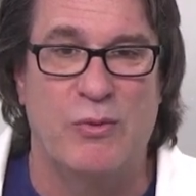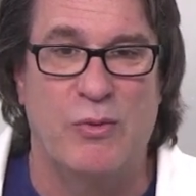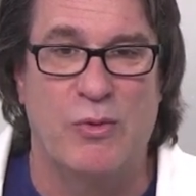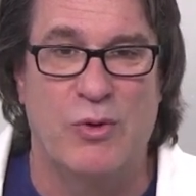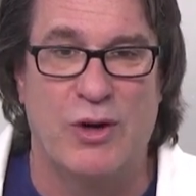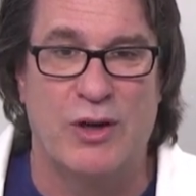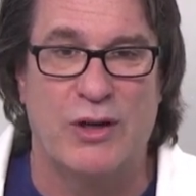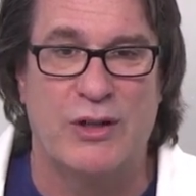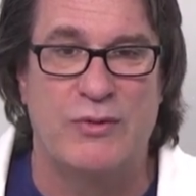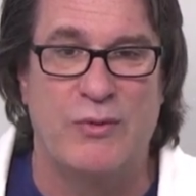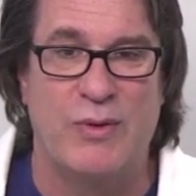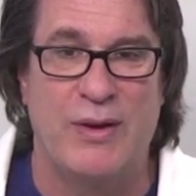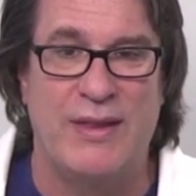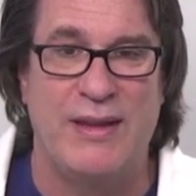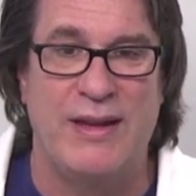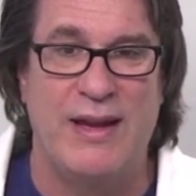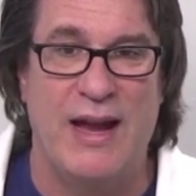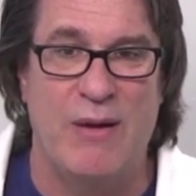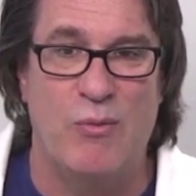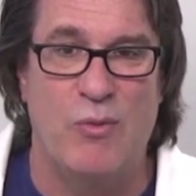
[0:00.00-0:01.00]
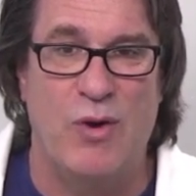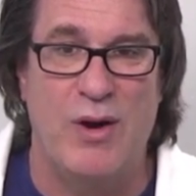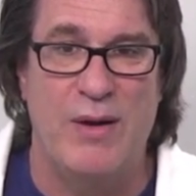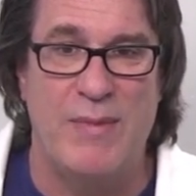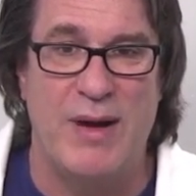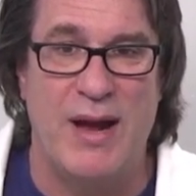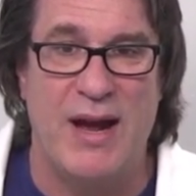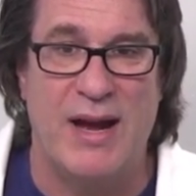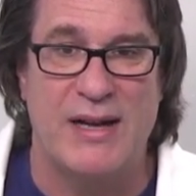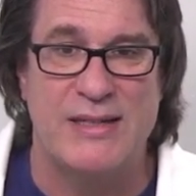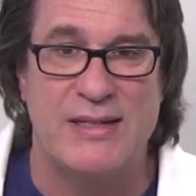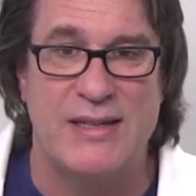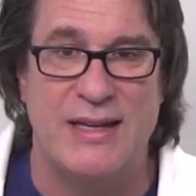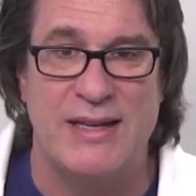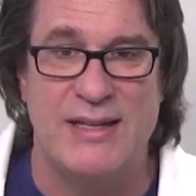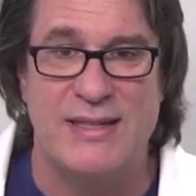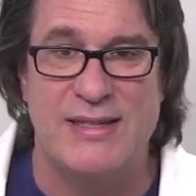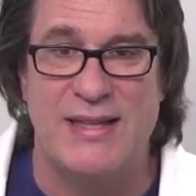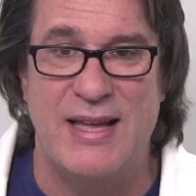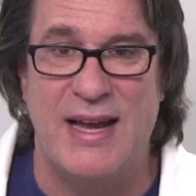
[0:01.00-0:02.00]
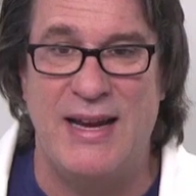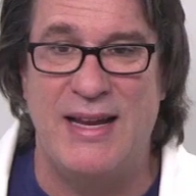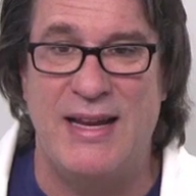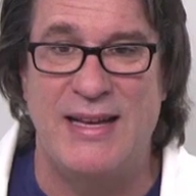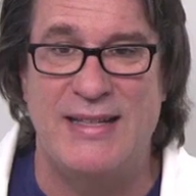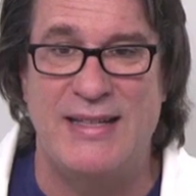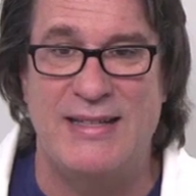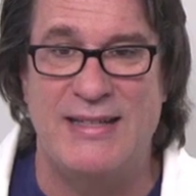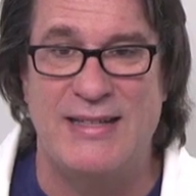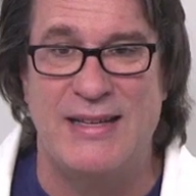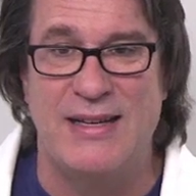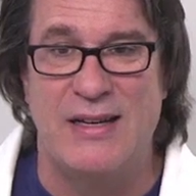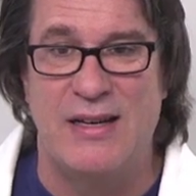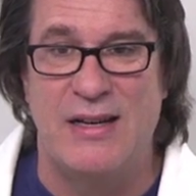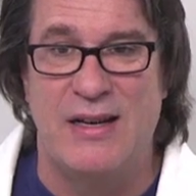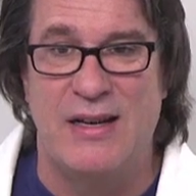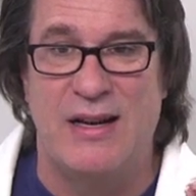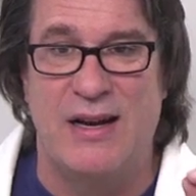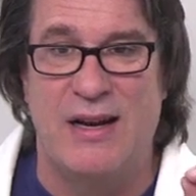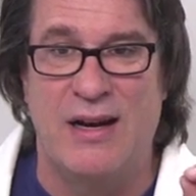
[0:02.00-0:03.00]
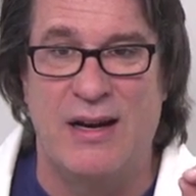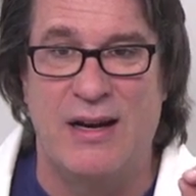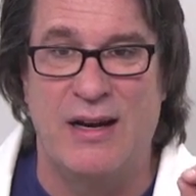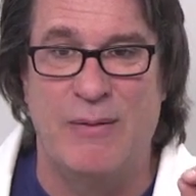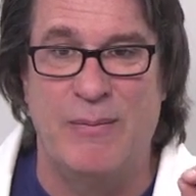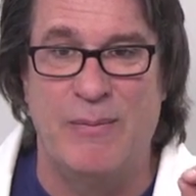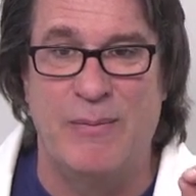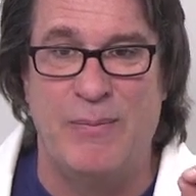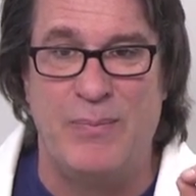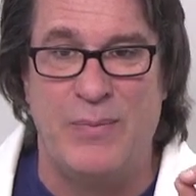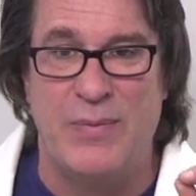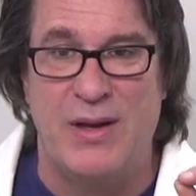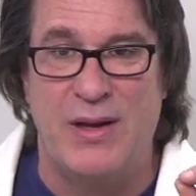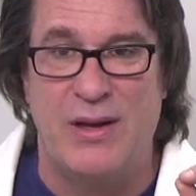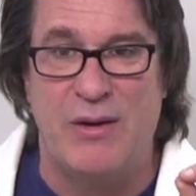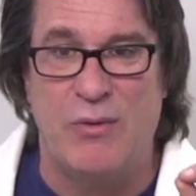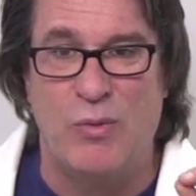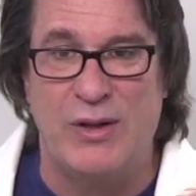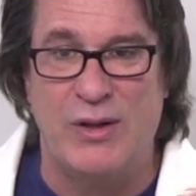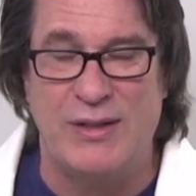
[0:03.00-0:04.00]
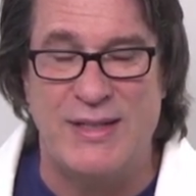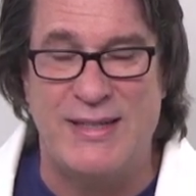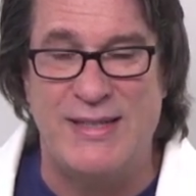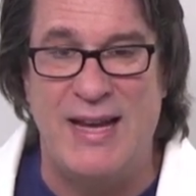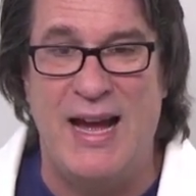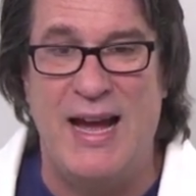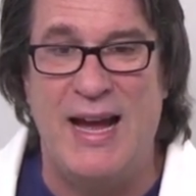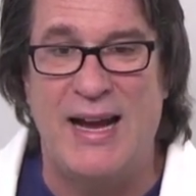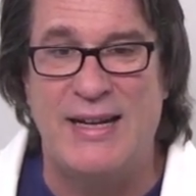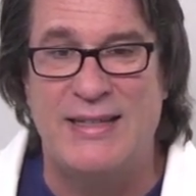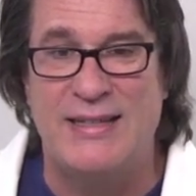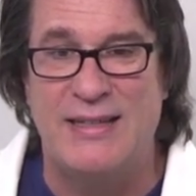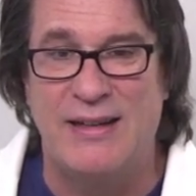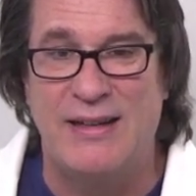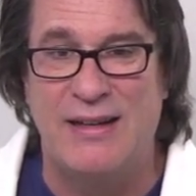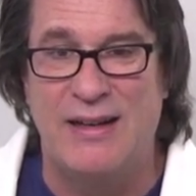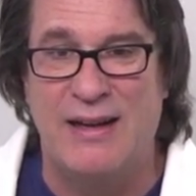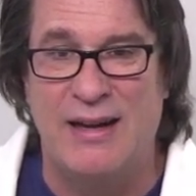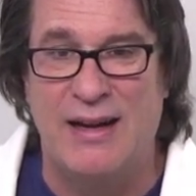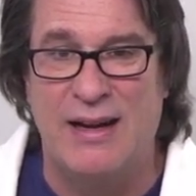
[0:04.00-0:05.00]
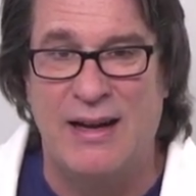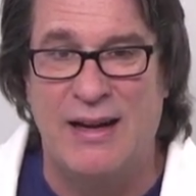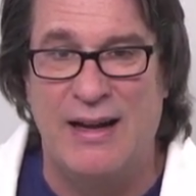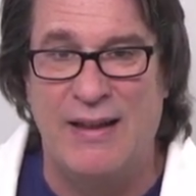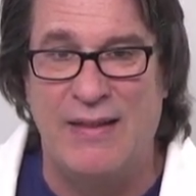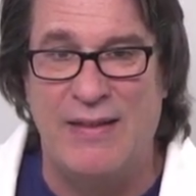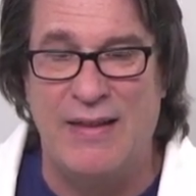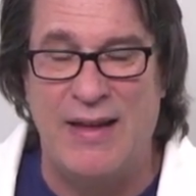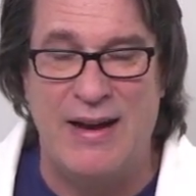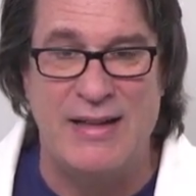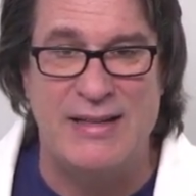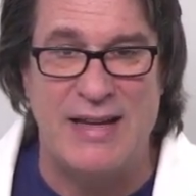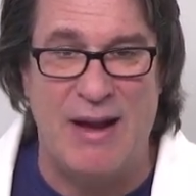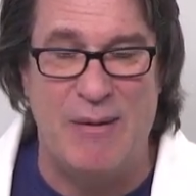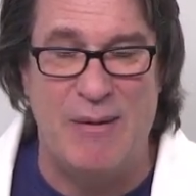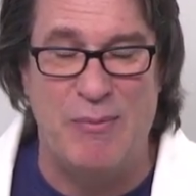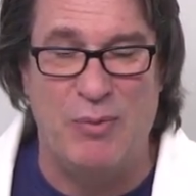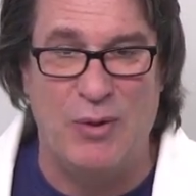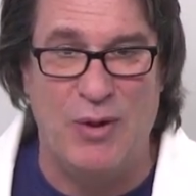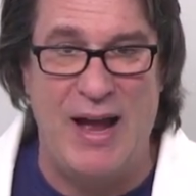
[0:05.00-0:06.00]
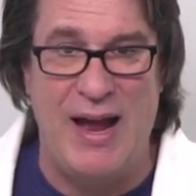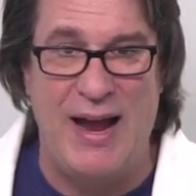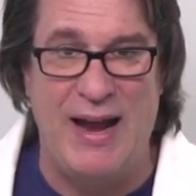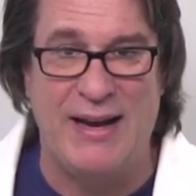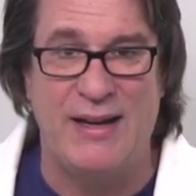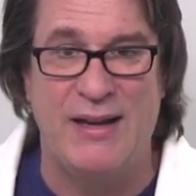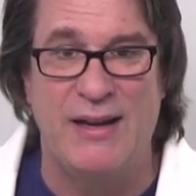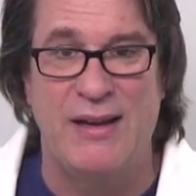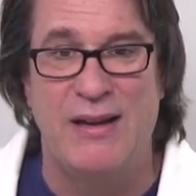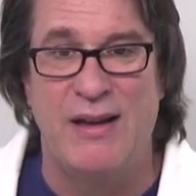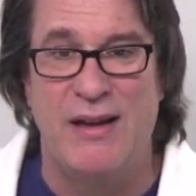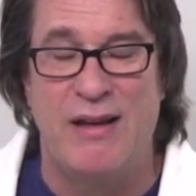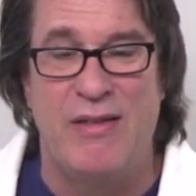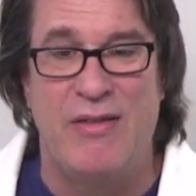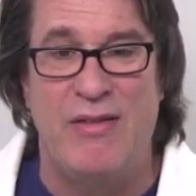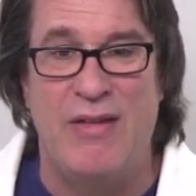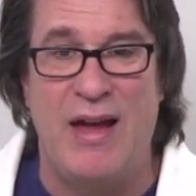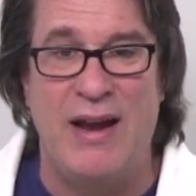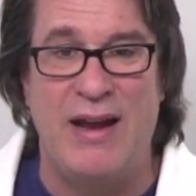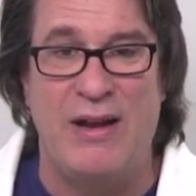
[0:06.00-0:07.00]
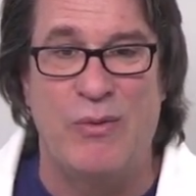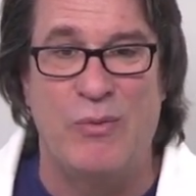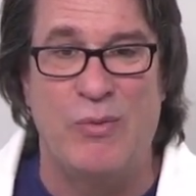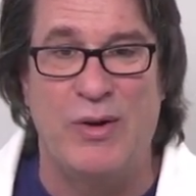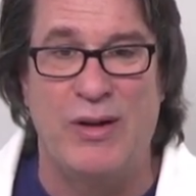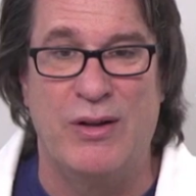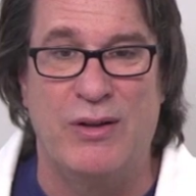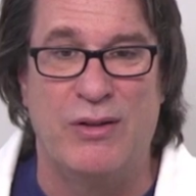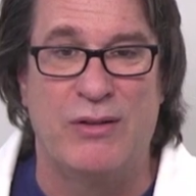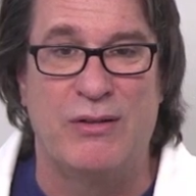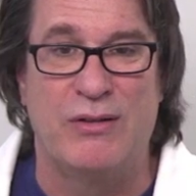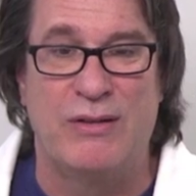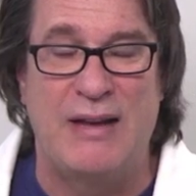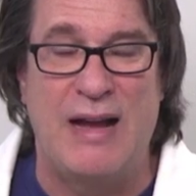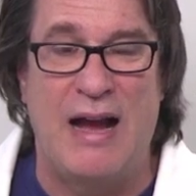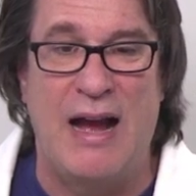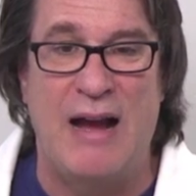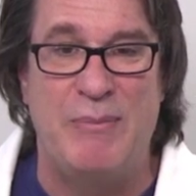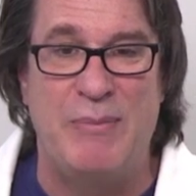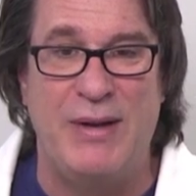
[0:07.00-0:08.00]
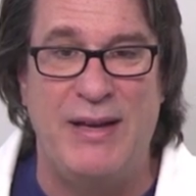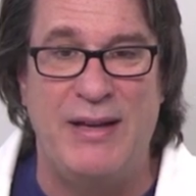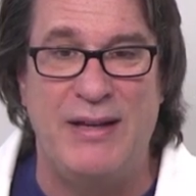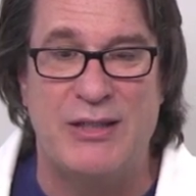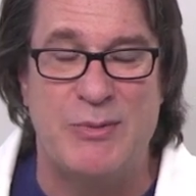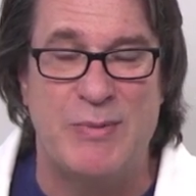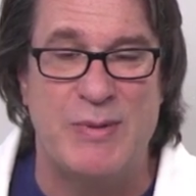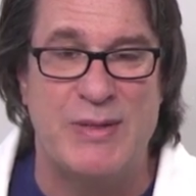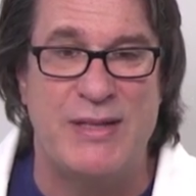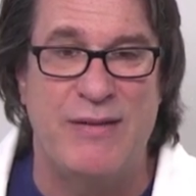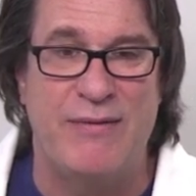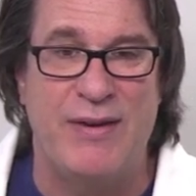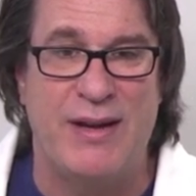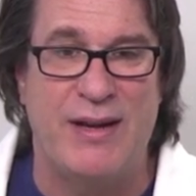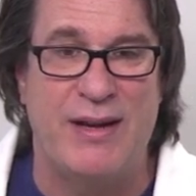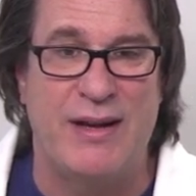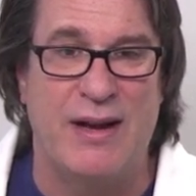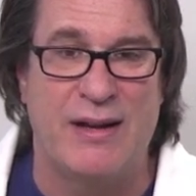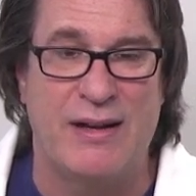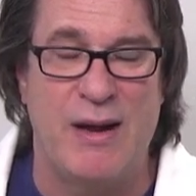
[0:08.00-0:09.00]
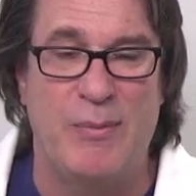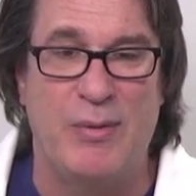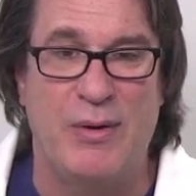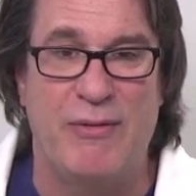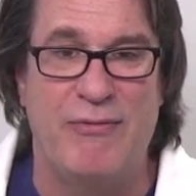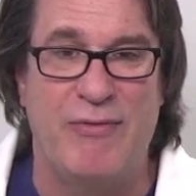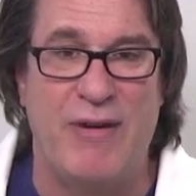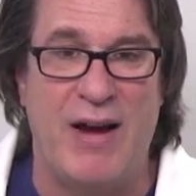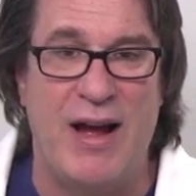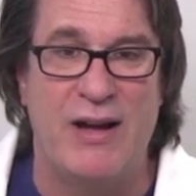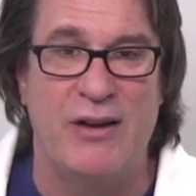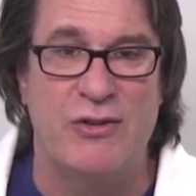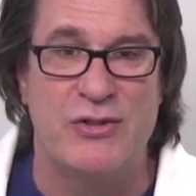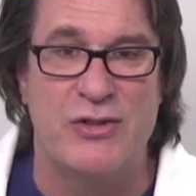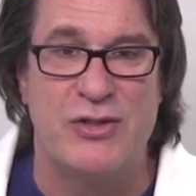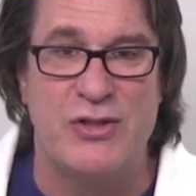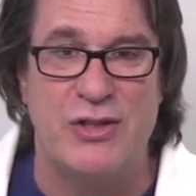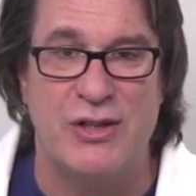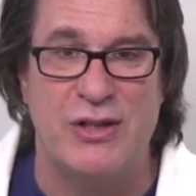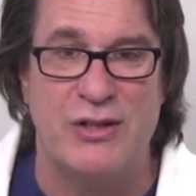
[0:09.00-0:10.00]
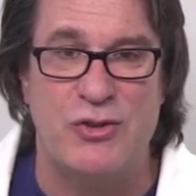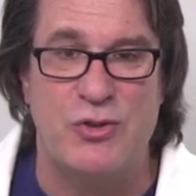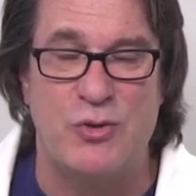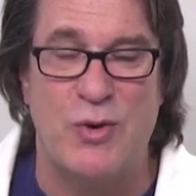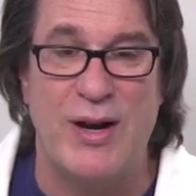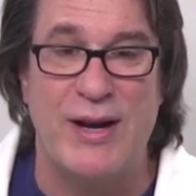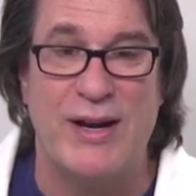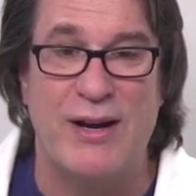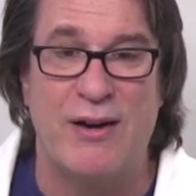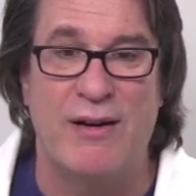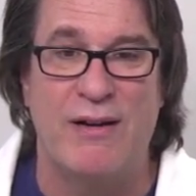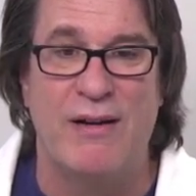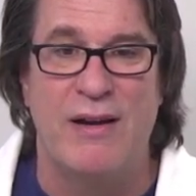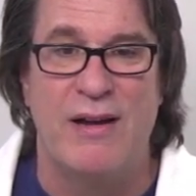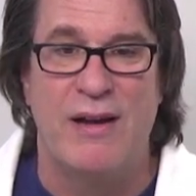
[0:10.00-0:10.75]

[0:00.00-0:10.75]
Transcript: works with the M1 Max is that it will detect that it's blank. Then it will copy a couple of files to trigger